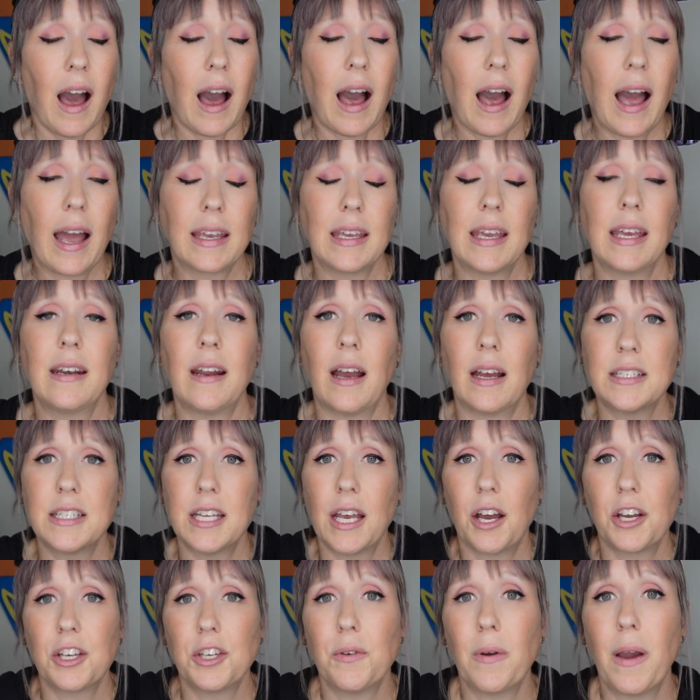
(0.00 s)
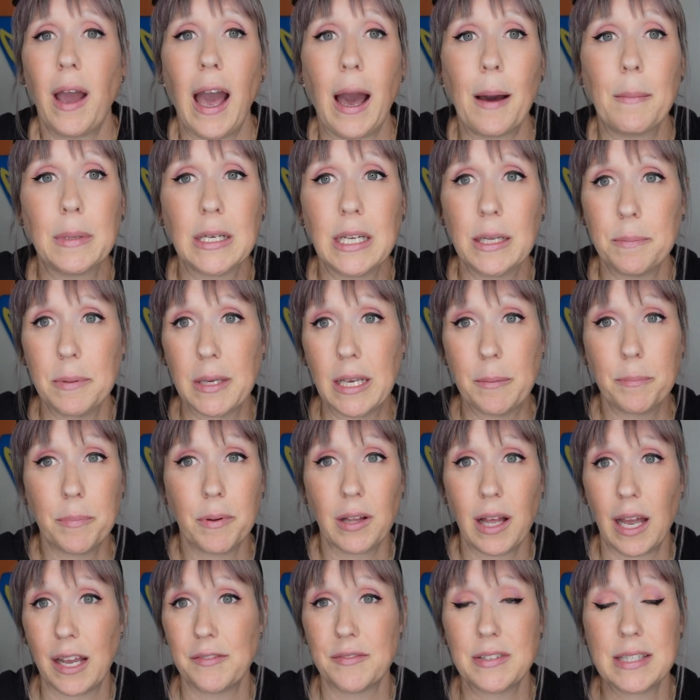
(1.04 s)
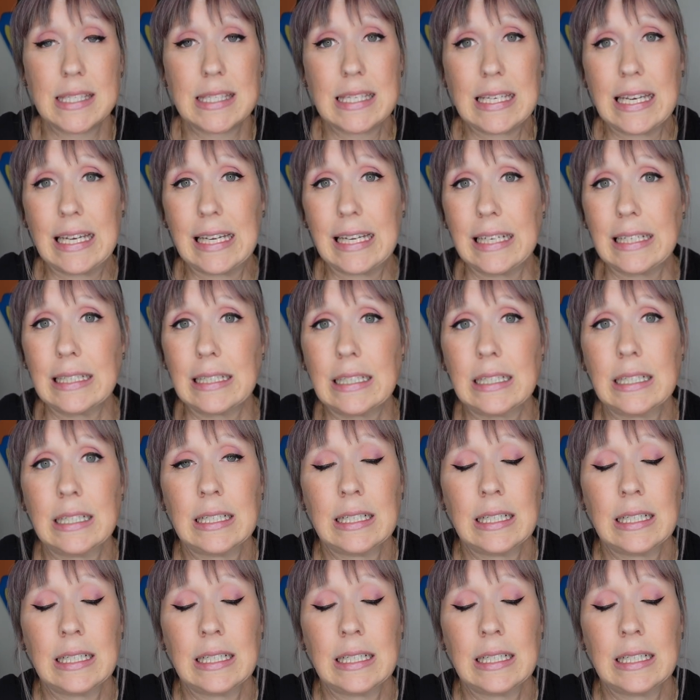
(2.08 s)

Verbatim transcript: I cannot tell you how many people I've seen